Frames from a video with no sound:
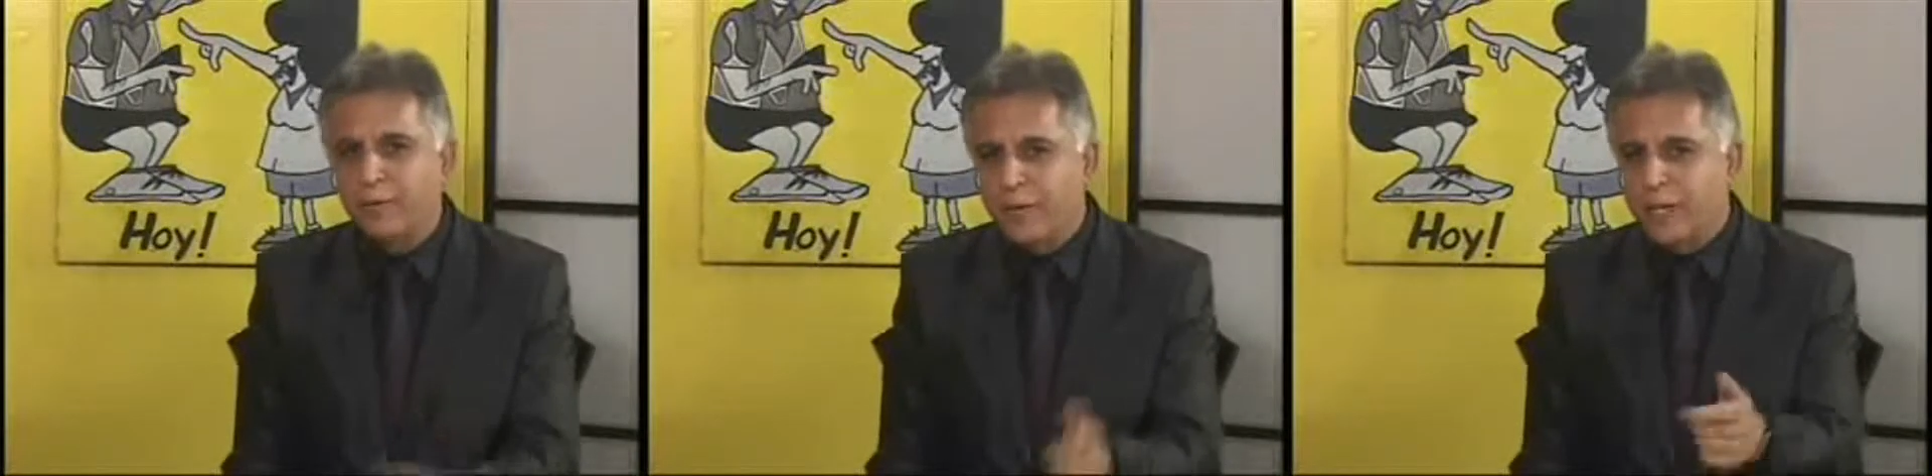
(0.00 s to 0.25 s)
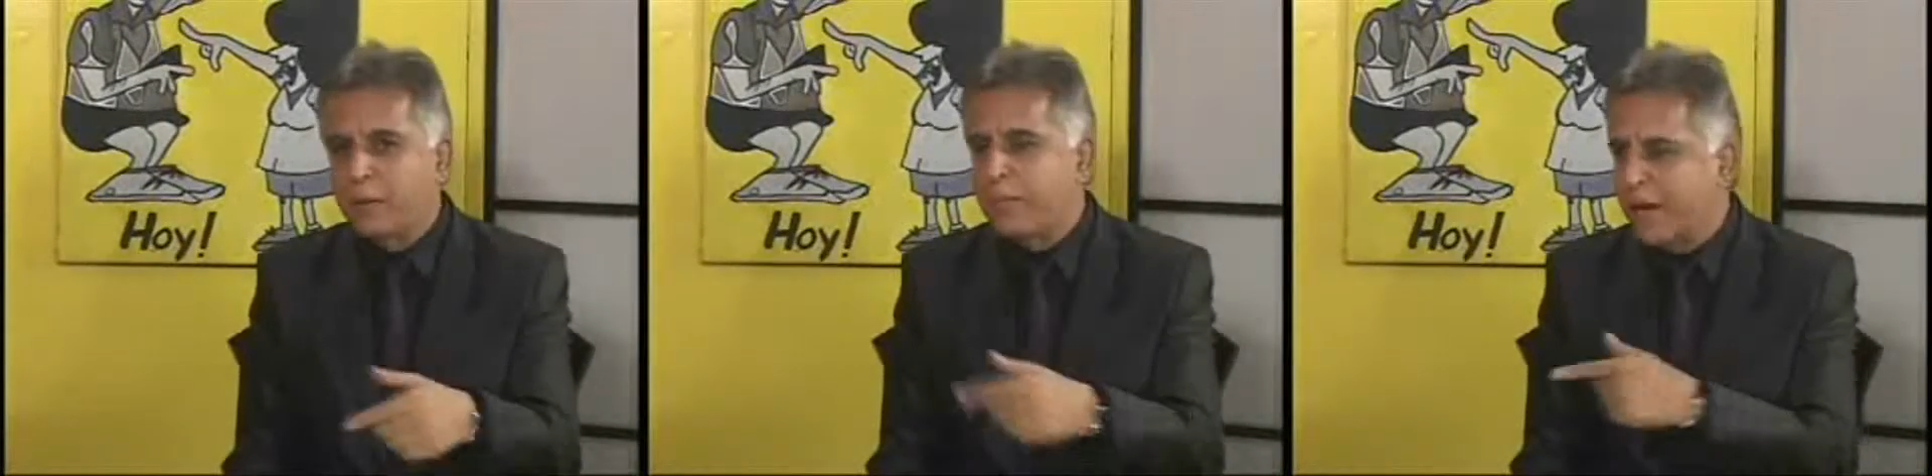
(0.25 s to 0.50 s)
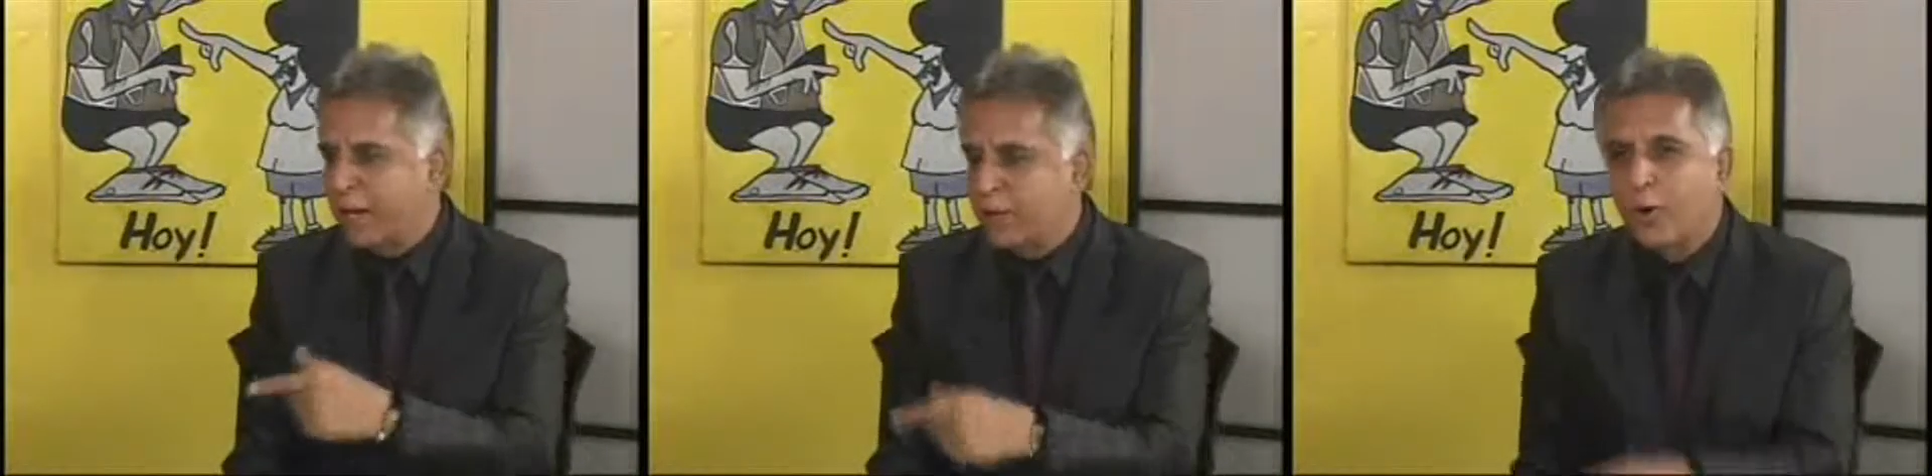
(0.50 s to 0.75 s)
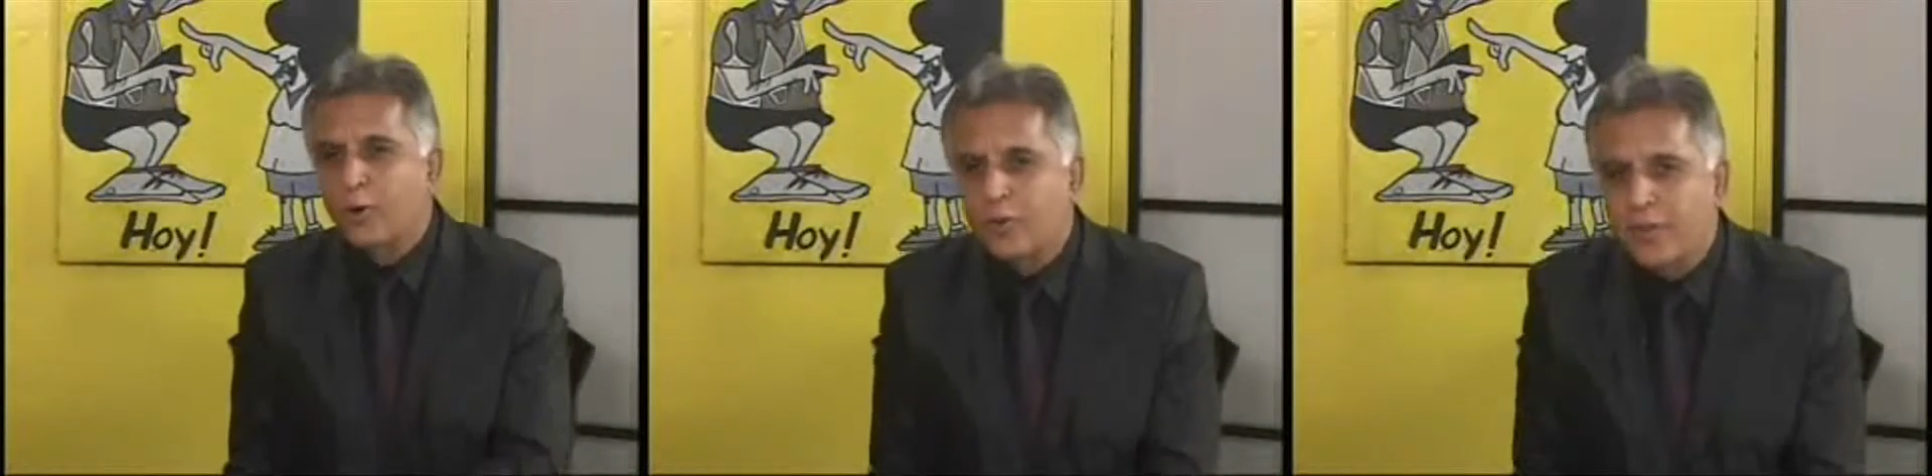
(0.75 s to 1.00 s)
and we'll come back and
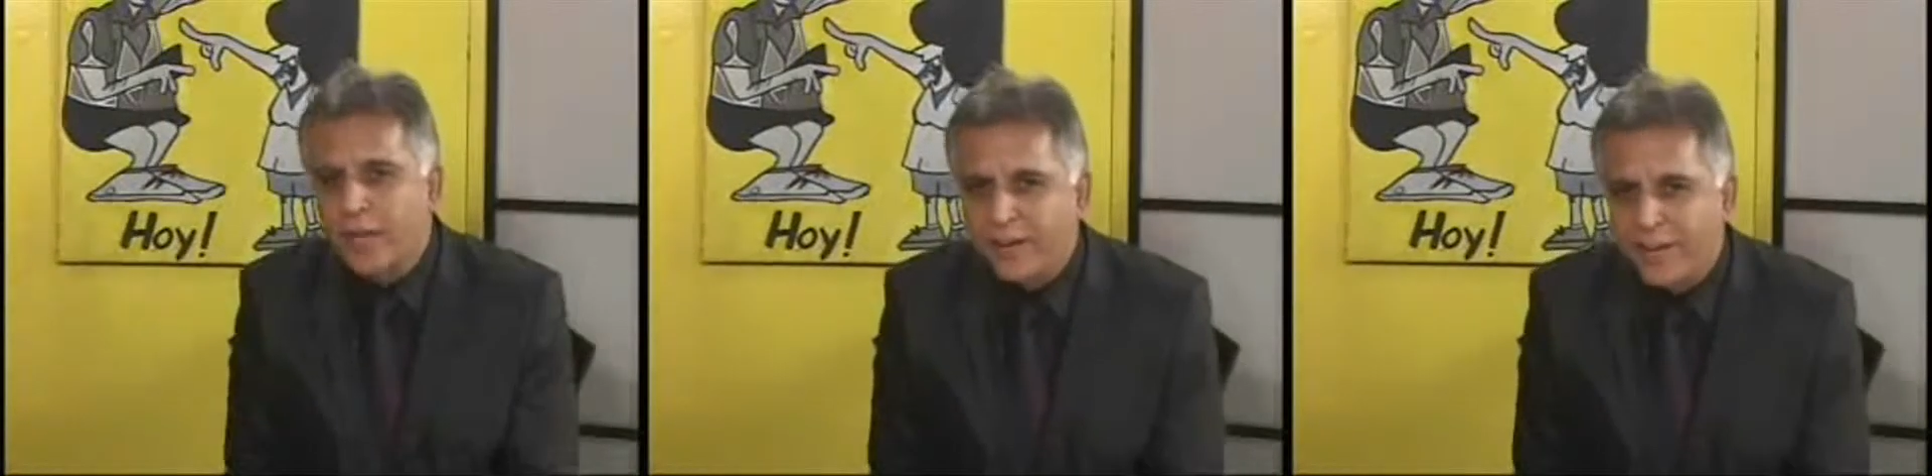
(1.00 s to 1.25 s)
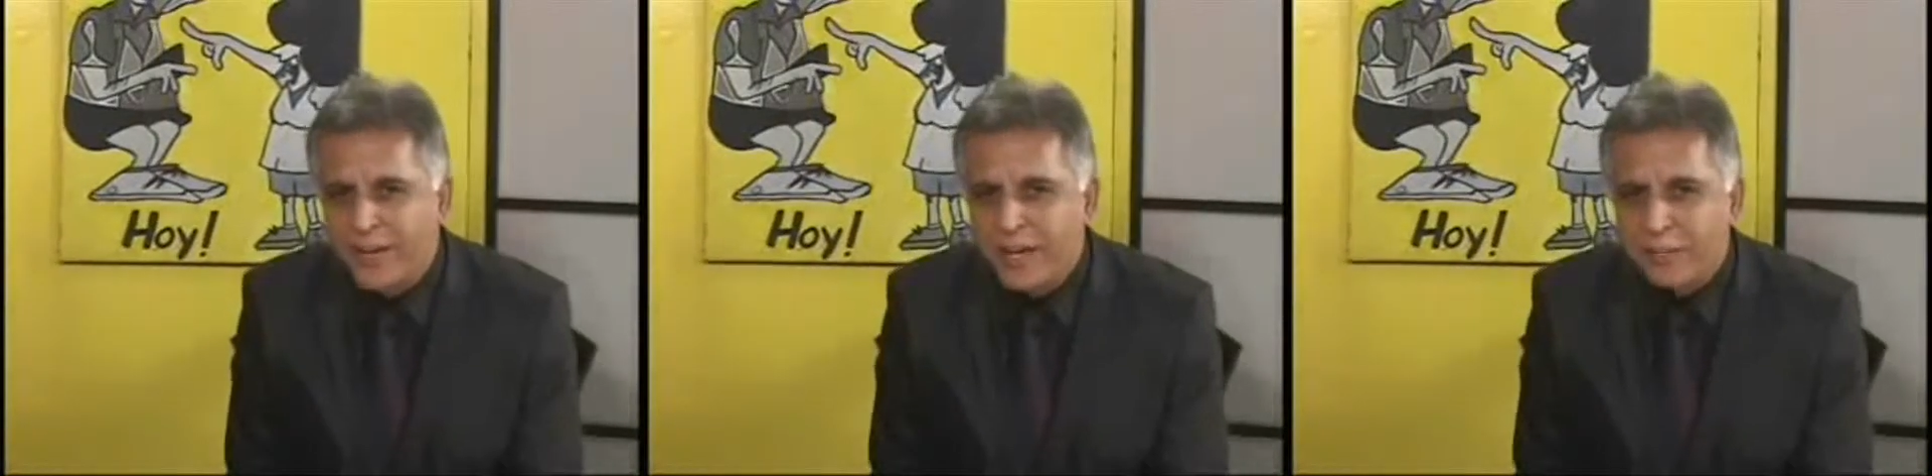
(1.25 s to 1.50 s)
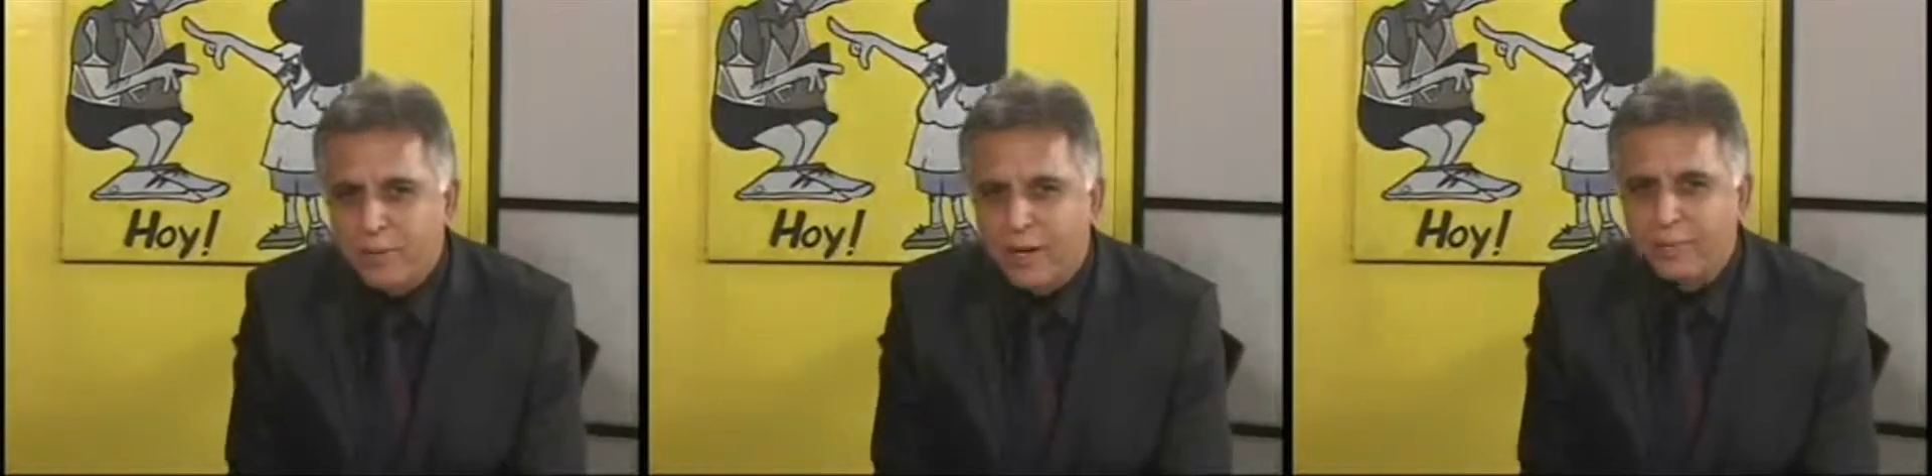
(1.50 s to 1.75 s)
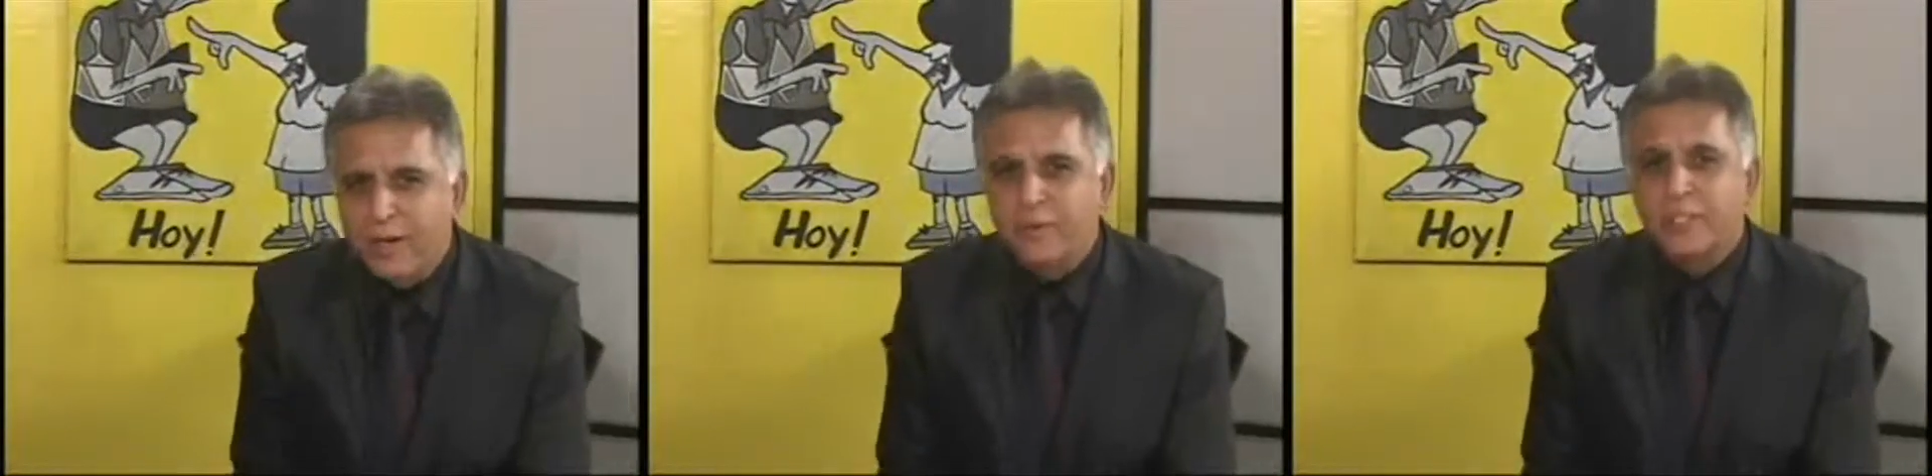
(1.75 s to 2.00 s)
talk to Terry and Padma.